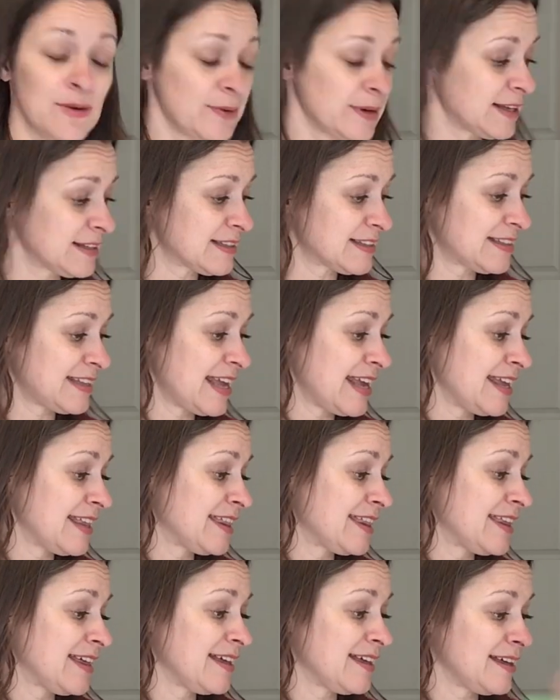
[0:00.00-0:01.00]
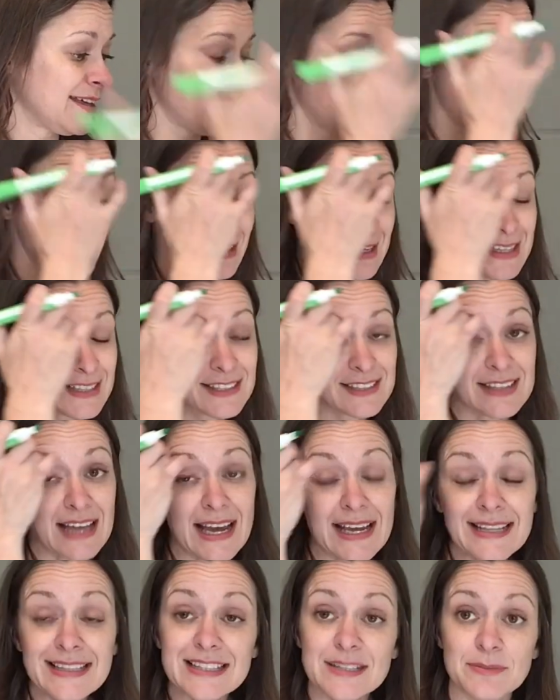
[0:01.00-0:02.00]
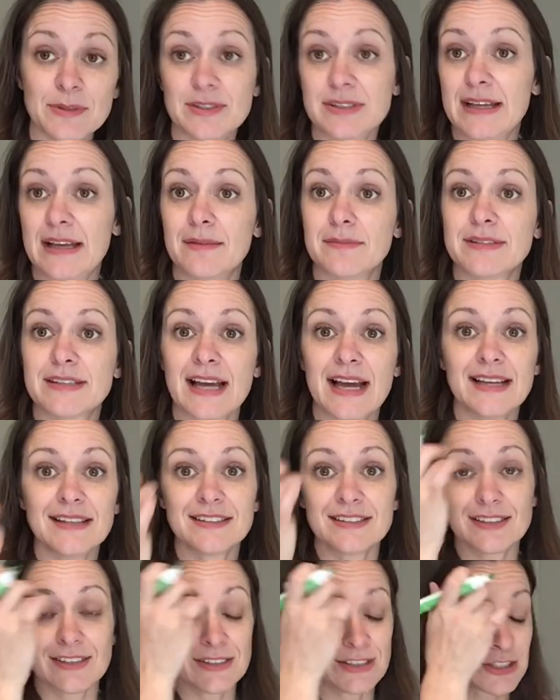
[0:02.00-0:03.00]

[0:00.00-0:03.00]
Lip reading: We could say the science museum. Science could